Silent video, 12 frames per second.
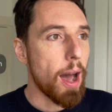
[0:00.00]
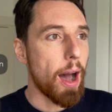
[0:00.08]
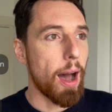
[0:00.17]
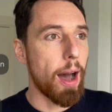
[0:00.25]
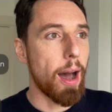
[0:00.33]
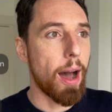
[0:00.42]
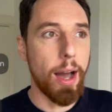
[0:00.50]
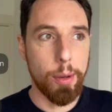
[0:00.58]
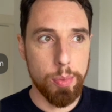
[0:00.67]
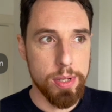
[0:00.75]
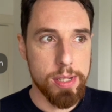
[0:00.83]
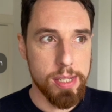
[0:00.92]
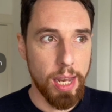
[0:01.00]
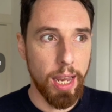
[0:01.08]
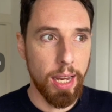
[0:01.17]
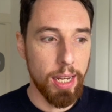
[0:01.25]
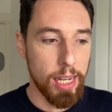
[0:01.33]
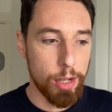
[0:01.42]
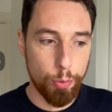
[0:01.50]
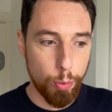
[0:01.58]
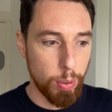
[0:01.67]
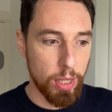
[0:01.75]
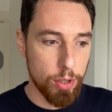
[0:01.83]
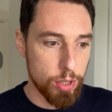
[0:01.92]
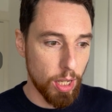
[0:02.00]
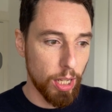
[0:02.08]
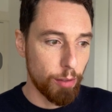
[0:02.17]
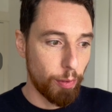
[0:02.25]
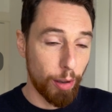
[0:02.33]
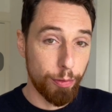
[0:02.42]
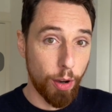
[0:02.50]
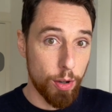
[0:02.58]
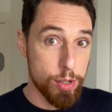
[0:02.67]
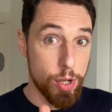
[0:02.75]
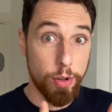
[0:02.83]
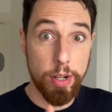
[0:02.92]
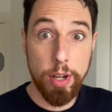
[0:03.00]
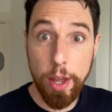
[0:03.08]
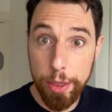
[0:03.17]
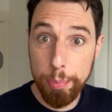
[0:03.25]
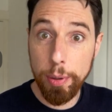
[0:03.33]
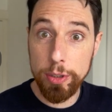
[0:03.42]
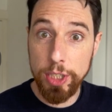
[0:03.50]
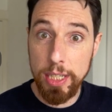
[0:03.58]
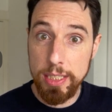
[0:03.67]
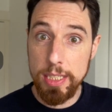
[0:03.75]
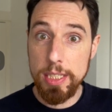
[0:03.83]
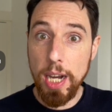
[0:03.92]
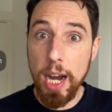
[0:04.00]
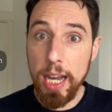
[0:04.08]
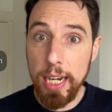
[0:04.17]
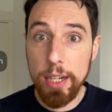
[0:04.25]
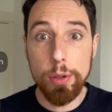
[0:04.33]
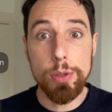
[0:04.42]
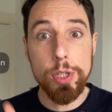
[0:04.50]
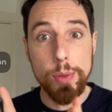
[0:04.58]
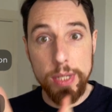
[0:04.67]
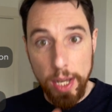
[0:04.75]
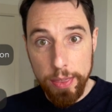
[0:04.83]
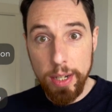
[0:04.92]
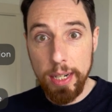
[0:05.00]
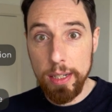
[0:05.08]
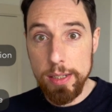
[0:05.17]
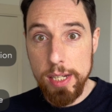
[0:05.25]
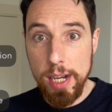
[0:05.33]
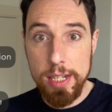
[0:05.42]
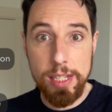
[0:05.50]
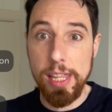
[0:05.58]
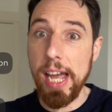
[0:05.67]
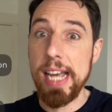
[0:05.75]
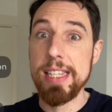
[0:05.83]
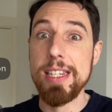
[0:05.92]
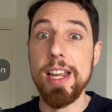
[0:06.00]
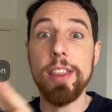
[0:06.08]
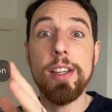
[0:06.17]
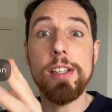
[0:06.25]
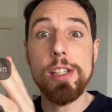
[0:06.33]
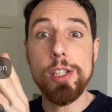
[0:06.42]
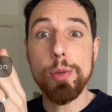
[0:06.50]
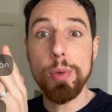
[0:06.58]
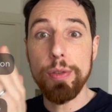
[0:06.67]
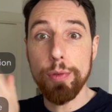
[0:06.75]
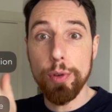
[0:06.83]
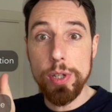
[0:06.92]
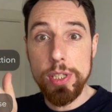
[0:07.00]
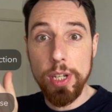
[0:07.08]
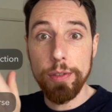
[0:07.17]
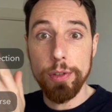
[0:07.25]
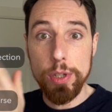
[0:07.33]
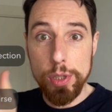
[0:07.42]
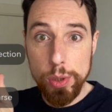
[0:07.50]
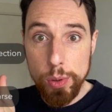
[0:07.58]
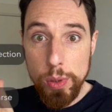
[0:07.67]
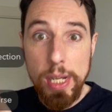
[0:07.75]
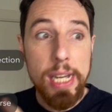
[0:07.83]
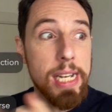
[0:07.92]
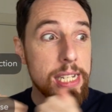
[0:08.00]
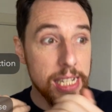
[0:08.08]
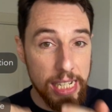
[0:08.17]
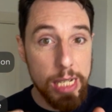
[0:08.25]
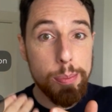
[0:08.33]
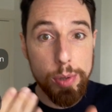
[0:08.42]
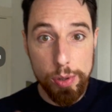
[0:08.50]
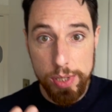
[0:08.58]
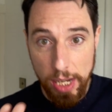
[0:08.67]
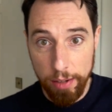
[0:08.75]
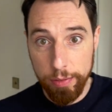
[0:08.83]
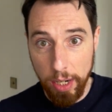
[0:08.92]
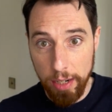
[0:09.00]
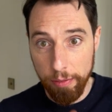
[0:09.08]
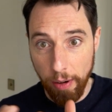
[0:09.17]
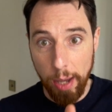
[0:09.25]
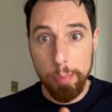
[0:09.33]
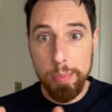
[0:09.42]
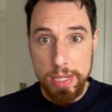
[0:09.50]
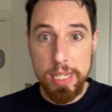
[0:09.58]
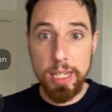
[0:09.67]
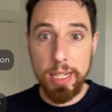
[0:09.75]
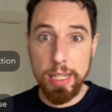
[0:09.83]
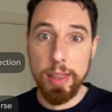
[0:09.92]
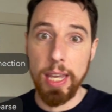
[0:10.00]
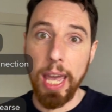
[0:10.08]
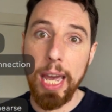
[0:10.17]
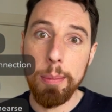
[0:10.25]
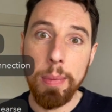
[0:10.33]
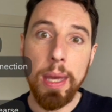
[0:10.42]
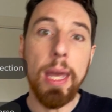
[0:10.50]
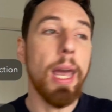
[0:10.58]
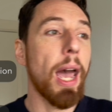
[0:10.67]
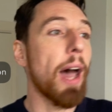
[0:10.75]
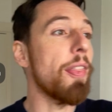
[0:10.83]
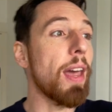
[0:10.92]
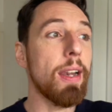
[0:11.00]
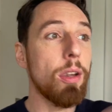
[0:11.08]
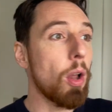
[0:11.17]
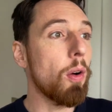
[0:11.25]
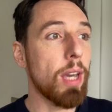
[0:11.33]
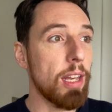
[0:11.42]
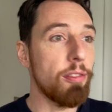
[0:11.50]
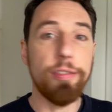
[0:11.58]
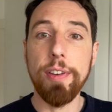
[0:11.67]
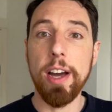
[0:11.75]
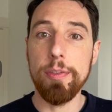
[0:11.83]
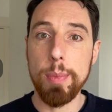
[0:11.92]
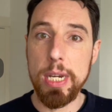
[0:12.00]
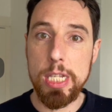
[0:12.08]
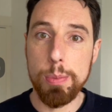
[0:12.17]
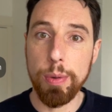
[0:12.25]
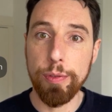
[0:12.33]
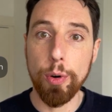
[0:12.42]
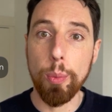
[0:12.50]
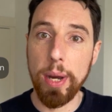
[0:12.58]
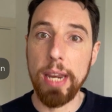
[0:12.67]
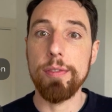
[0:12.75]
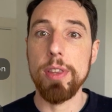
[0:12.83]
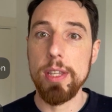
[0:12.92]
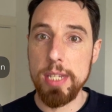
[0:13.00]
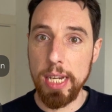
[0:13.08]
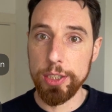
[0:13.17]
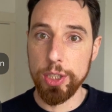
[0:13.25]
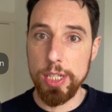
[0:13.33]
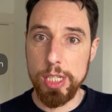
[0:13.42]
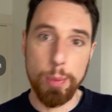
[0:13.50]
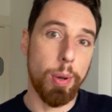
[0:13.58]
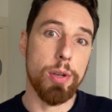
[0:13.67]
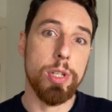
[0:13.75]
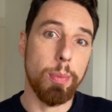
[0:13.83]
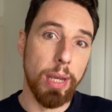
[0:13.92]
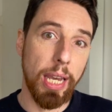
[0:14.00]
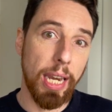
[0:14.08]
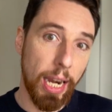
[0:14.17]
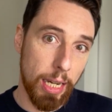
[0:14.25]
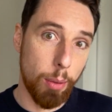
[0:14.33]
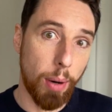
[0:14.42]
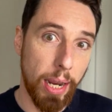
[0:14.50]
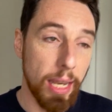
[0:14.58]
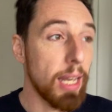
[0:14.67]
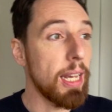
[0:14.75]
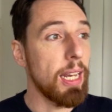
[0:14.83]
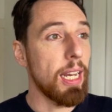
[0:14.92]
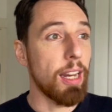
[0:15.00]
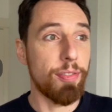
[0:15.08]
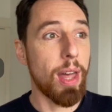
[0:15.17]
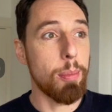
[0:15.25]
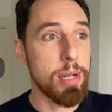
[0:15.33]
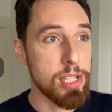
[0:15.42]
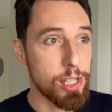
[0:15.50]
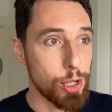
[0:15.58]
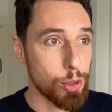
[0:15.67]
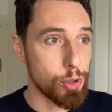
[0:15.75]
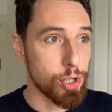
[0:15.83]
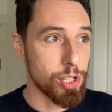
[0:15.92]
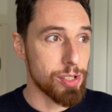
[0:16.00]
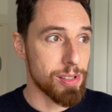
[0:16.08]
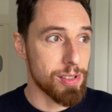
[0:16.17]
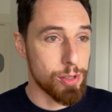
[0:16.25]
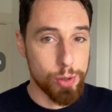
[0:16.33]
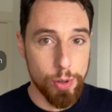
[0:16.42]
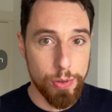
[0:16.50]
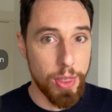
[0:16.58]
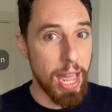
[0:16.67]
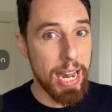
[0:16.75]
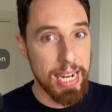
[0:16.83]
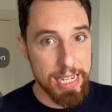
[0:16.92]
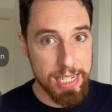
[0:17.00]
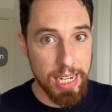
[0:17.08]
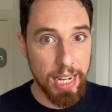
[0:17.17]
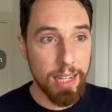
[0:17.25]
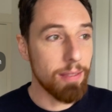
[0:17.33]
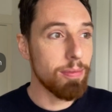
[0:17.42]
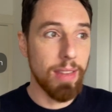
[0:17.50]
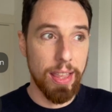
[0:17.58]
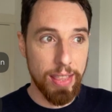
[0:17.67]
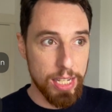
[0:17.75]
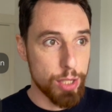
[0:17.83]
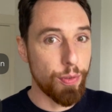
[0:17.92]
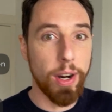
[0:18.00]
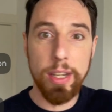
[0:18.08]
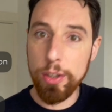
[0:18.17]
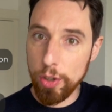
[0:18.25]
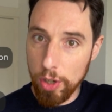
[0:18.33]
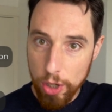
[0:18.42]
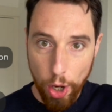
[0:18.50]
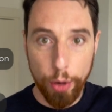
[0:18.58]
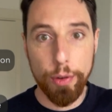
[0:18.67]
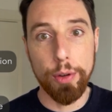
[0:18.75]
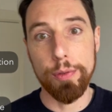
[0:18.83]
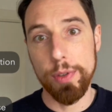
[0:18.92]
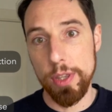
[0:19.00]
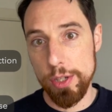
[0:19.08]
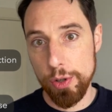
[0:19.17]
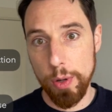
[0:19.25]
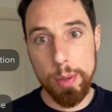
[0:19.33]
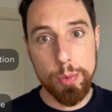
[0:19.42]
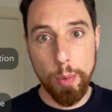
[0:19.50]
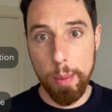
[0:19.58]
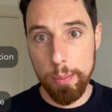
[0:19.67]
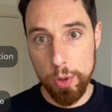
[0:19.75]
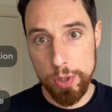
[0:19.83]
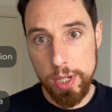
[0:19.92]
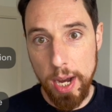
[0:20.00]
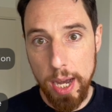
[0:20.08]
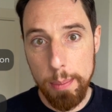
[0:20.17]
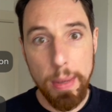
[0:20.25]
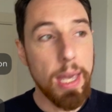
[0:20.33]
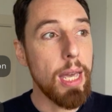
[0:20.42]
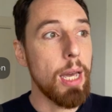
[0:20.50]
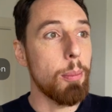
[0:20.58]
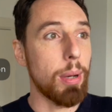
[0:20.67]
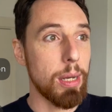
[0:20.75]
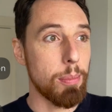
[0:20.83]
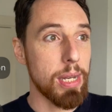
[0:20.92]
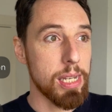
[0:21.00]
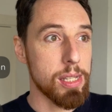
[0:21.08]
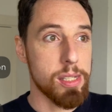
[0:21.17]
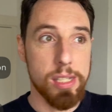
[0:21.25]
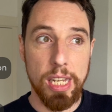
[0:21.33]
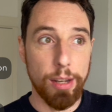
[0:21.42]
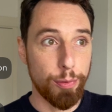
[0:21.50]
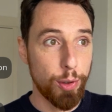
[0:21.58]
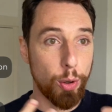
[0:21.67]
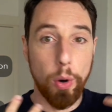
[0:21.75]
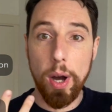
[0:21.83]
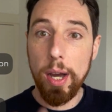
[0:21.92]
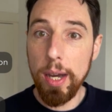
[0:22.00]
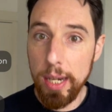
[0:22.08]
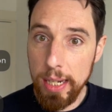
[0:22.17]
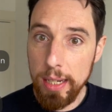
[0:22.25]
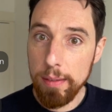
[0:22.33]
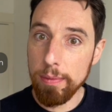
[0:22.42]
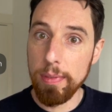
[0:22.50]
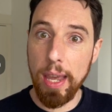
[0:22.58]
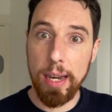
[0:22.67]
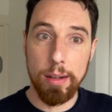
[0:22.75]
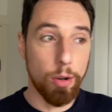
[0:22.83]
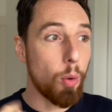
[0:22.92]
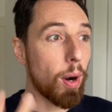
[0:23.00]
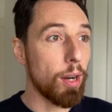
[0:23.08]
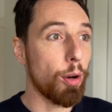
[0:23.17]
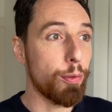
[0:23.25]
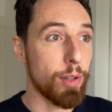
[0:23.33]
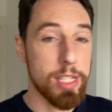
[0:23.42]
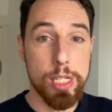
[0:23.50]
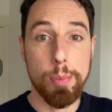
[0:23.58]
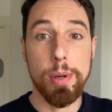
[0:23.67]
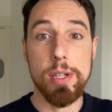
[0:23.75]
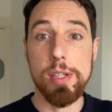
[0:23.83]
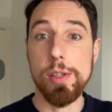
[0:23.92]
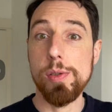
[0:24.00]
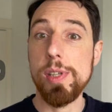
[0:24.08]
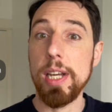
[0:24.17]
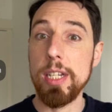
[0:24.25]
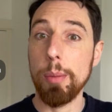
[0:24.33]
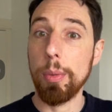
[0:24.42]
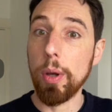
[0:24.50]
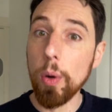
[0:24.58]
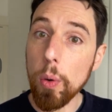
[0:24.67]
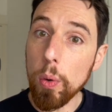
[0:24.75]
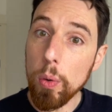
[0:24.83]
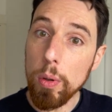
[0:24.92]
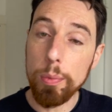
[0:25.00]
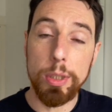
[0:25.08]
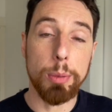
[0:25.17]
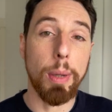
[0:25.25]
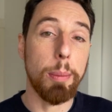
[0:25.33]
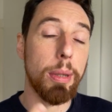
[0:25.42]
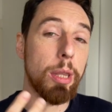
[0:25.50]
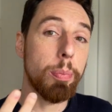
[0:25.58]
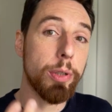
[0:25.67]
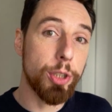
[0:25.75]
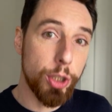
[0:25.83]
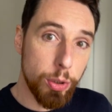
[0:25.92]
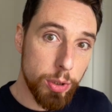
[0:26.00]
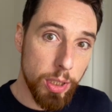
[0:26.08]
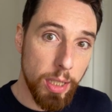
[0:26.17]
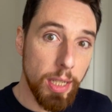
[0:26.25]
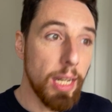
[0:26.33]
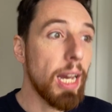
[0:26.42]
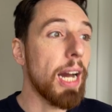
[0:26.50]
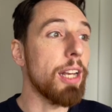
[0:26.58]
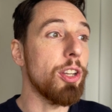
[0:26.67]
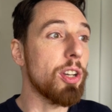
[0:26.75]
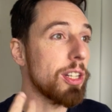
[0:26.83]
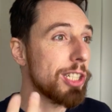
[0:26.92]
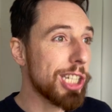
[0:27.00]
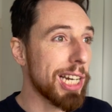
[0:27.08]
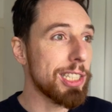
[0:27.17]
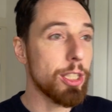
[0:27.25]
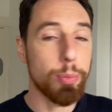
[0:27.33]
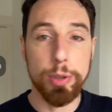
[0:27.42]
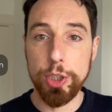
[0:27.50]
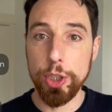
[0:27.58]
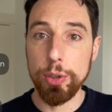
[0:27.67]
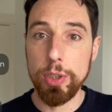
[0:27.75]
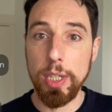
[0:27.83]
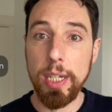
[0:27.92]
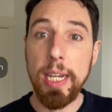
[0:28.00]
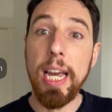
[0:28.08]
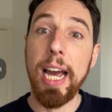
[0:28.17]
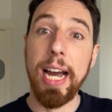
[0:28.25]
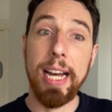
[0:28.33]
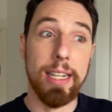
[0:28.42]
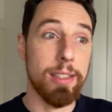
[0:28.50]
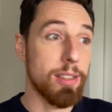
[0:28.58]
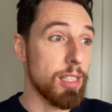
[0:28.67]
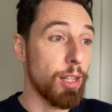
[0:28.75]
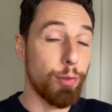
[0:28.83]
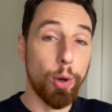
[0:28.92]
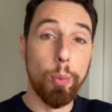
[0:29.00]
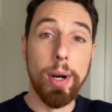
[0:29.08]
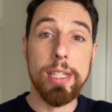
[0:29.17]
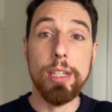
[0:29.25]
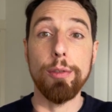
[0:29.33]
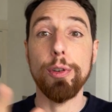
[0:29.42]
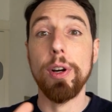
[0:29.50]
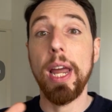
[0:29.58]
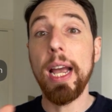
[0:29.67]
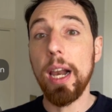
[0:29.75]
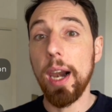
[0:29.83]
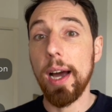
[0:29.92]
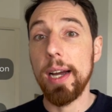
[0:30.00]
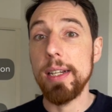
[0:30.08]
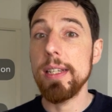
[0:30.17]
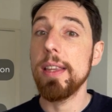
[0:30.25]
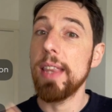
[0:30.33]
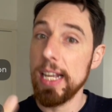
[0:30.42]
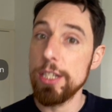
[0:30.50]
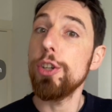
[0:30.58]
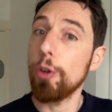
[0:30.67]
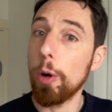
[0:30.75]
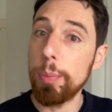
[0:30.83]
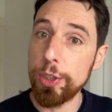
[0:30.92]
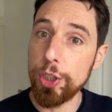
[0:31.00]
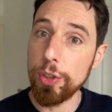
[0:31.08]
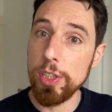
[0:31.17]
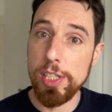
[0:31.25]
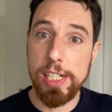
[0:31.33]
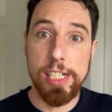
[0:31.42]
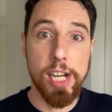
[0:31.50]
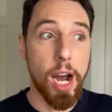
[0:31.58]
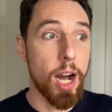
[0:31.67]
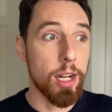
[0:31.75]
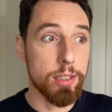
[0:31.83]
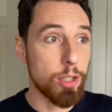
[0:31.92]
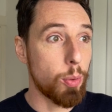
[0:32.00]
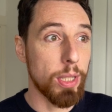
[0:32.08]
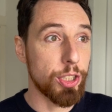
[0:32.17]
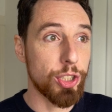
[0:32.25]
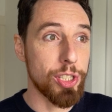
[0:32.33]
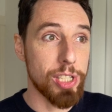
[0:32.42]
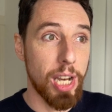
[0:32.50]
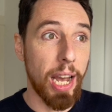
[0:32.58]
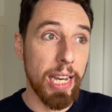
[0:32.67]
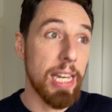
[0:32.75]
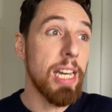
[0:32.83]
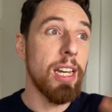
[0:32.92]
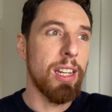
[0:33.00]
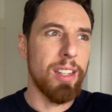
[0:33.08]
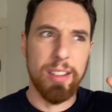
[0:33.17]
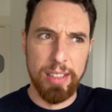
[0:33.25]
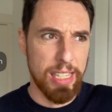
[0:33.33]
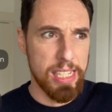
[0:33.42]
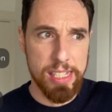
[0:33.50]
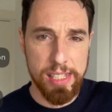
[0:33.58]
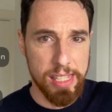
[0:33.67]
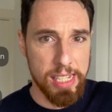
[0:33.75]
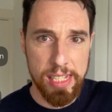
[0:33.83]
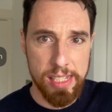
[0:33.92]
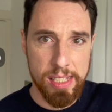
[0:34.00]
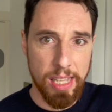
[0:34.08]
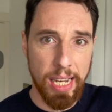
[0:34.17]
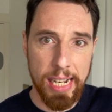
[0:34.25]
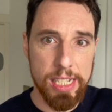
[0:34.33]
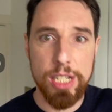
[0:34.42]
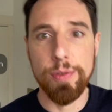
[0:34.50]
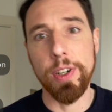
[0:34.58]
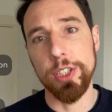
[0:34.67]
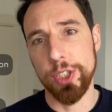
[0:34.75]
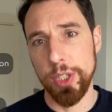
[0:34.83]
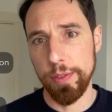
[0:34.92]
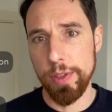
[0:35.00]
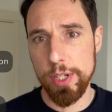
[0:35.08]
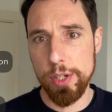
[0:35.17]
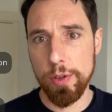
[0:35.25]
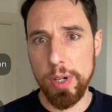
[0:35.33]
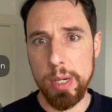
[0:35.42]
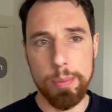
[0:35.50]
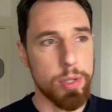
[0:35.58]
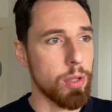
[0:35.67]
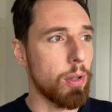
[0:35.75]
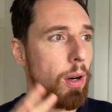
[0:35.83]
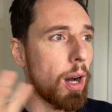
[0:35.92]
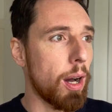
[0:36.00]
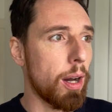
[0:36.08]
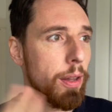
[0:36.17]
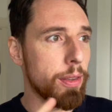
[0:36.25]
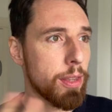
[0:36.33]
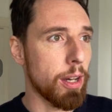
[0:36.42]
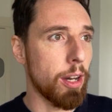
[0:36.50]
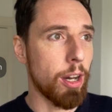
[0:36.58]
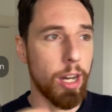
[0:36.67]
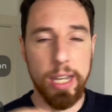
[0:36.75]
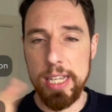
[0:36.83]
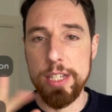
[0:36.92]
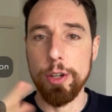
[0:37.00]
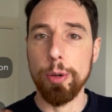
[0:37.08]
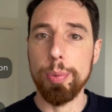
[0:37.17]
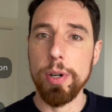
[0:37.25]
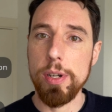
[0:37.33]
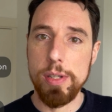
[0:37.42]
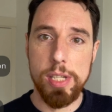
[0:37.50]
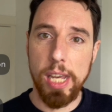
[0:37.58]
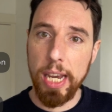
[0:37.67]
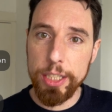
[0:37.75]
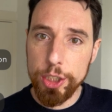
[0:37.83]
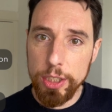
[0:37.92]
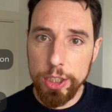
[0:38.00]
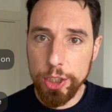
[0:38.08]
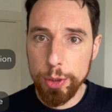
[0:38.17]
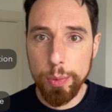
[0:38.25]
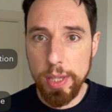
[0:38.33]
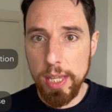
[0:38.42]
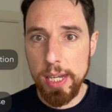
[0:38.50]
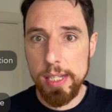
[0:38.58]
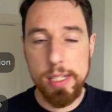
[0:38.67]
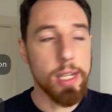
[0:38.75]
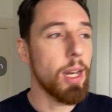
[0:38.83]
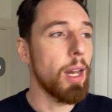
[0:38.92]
I would say it would be good to kind of like focus on another project entirely, or do another little task that has nothing to do with voiceover at all, to keep yourself kind of like busy and in the game, and then log in 5 minutes before whenever the session is supposed to begin anyway. If that means that you're just stood there listening, then that's fine. You can go over the script one more time, but it means if you're early, then quite often it's the person who set up the call, which may be the producer, and you can chat to the producer. And if you're waiting for an end client, that's your opportunity to ask questions like, is this the latest version of the script, or is there a pronunciation issue with this?